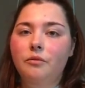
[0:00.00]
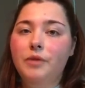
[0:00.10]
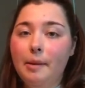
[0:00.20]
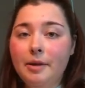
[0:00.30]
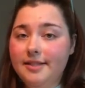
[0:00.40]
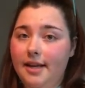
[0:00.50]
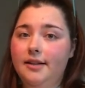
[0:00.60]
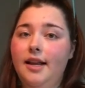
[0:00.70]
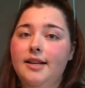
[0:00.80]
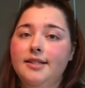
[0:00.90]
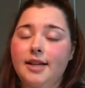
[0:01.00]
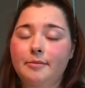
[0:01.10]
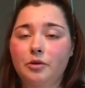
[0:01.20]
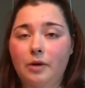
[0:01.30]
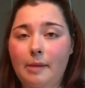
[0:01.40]
being said, it is time to
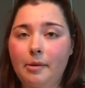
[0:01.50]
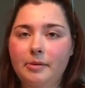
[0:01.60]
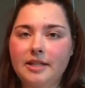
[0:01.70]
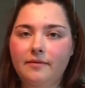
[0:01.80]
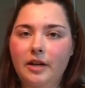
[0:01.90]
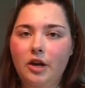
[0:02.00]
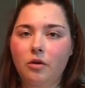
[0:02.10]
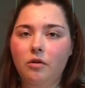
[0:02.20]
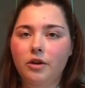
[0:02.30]
wrap up this video. You